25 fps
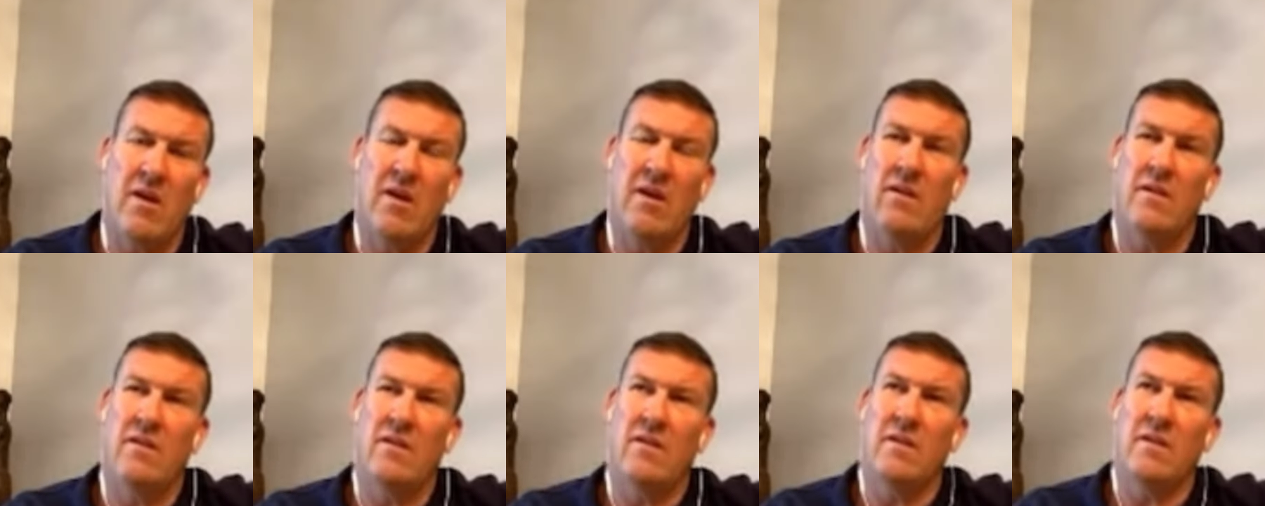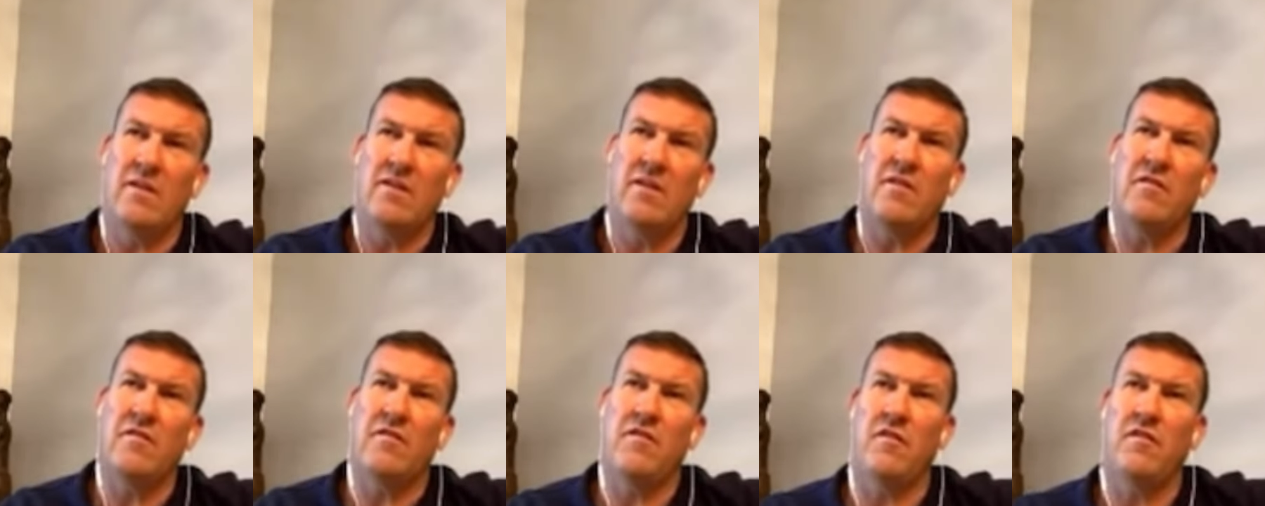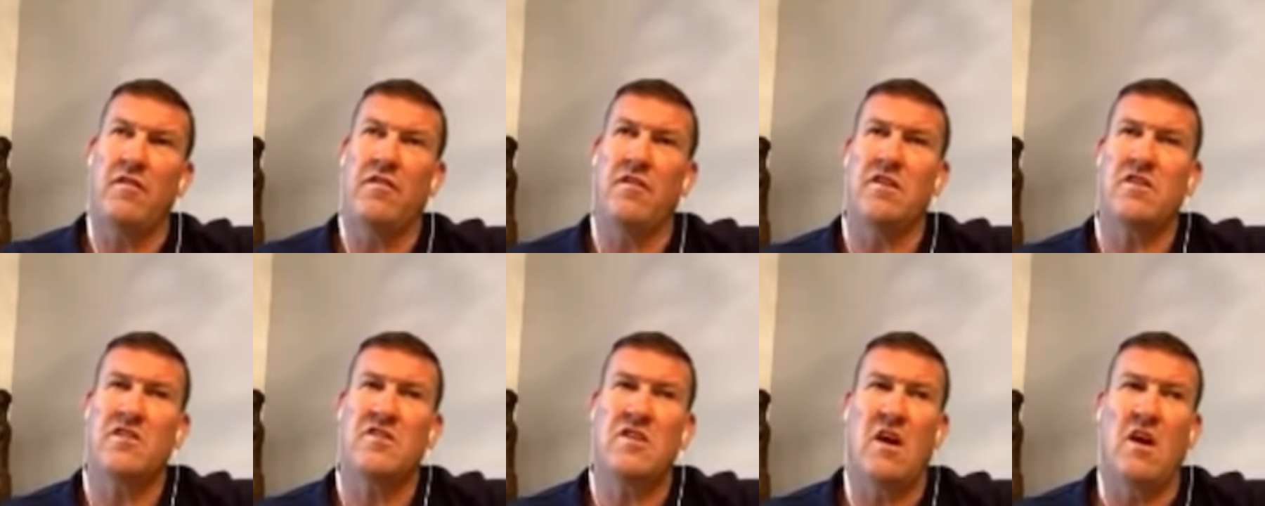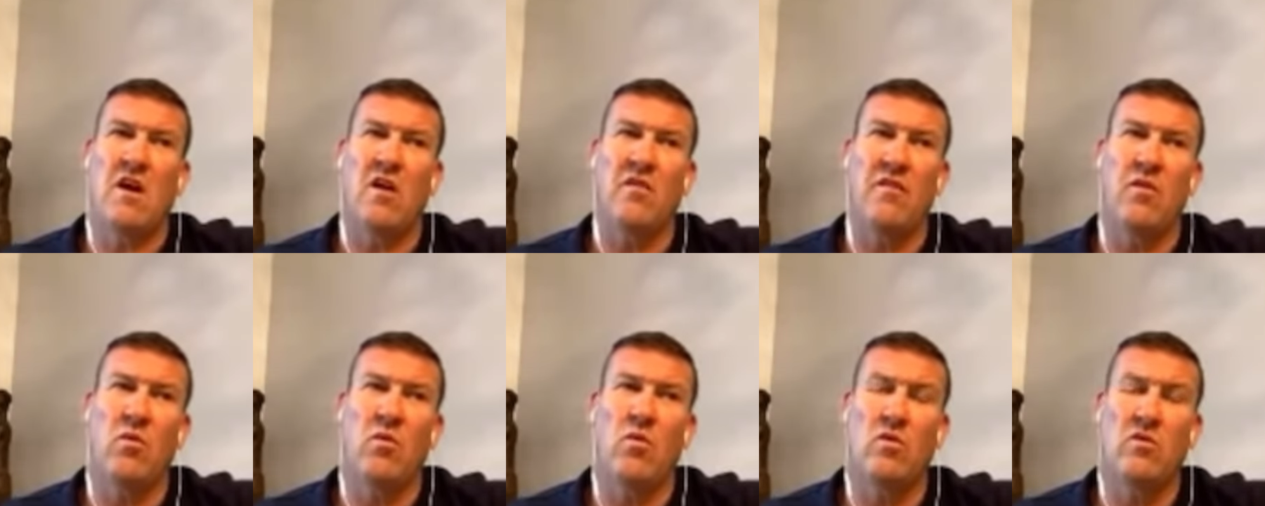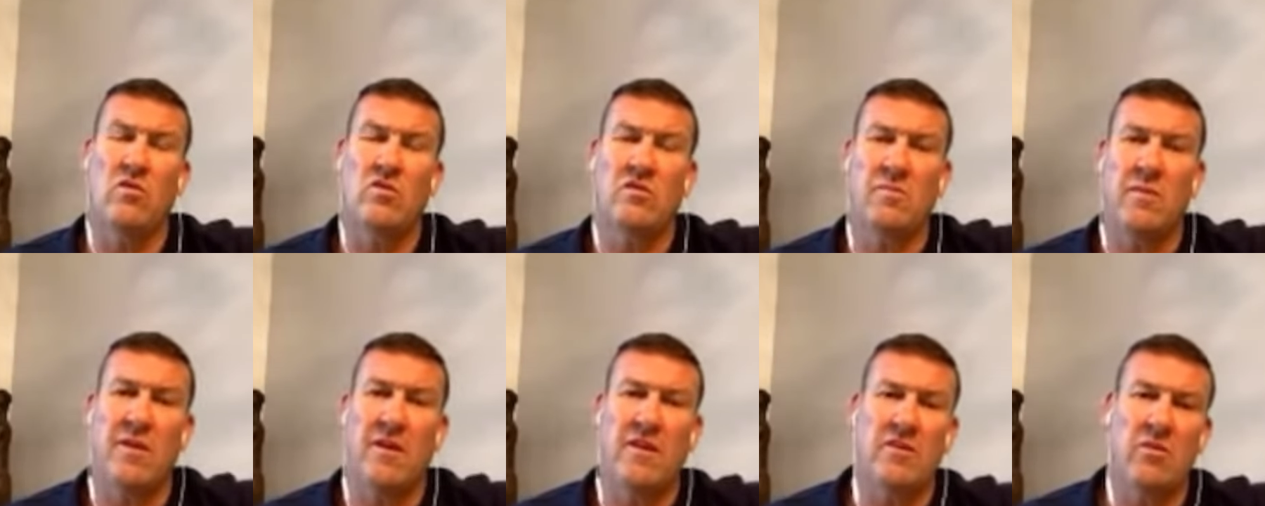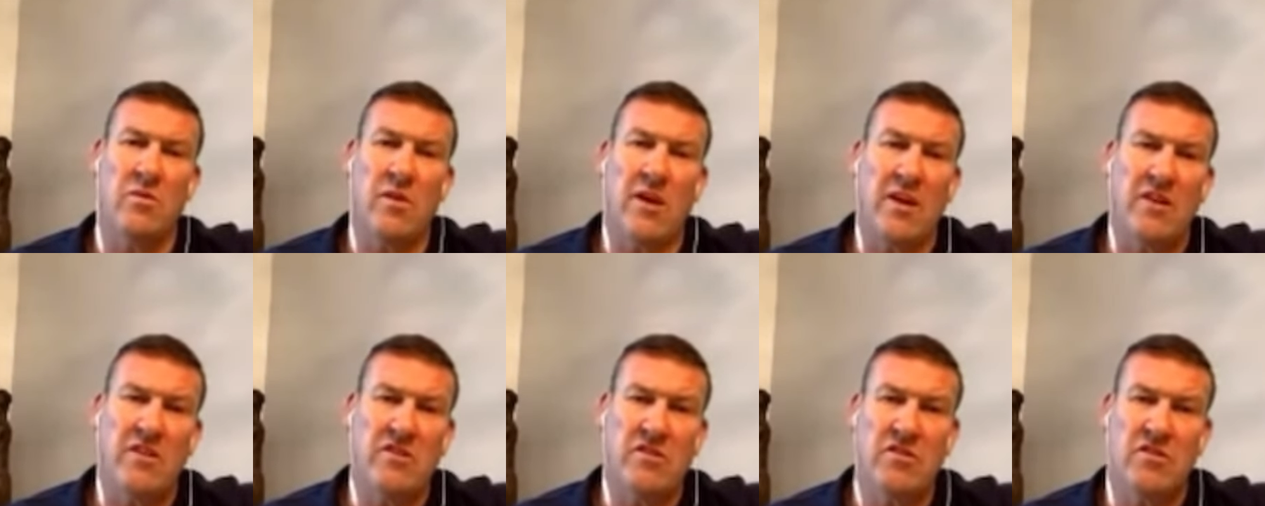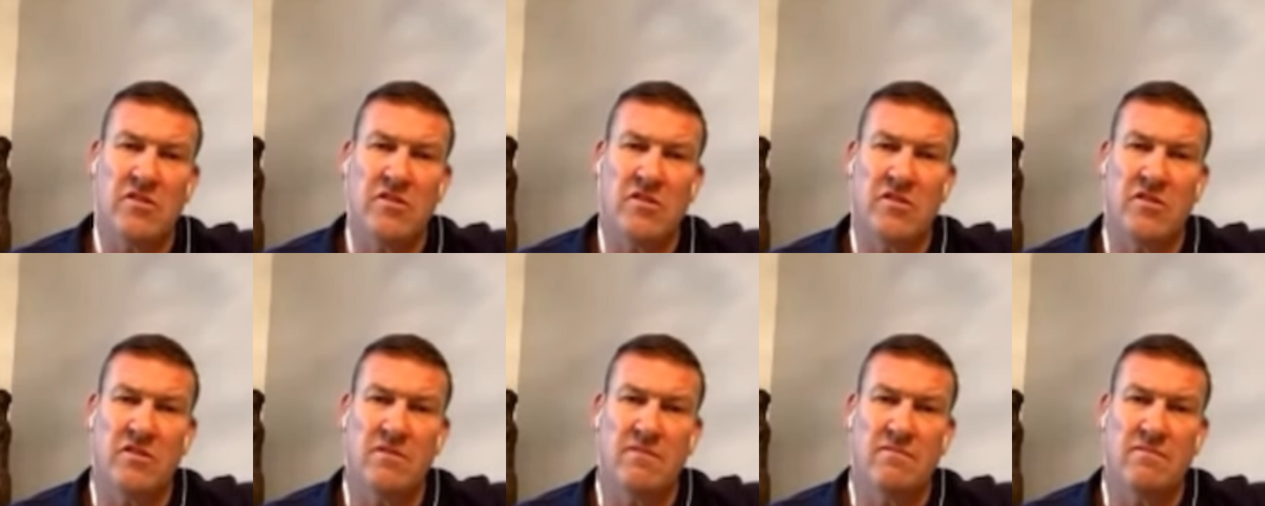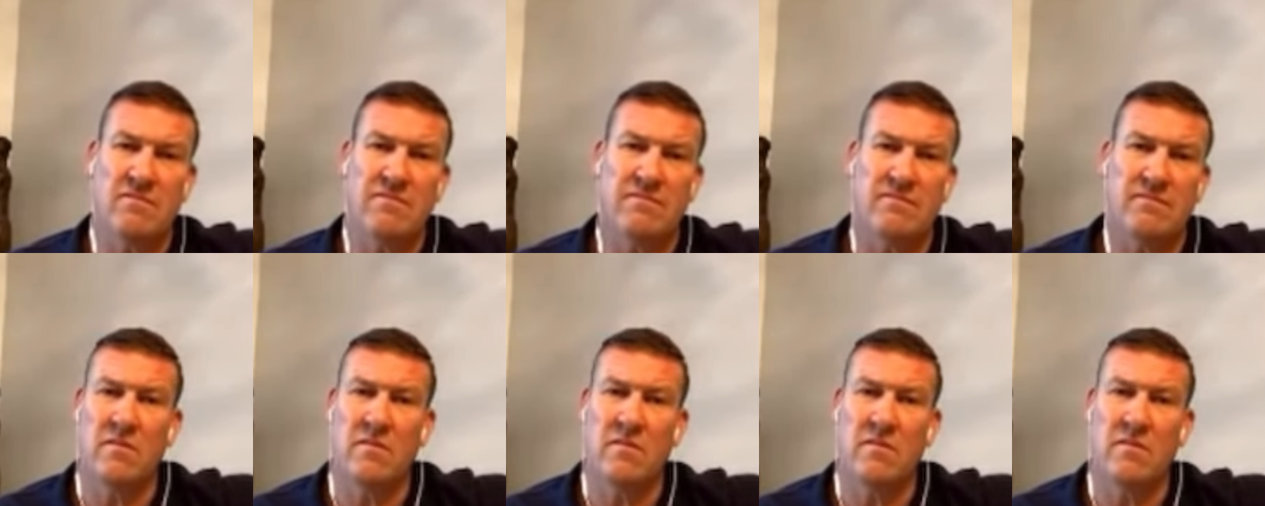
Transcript: Um, well, it, it, for, for the start off, it wouldn't speak to agents.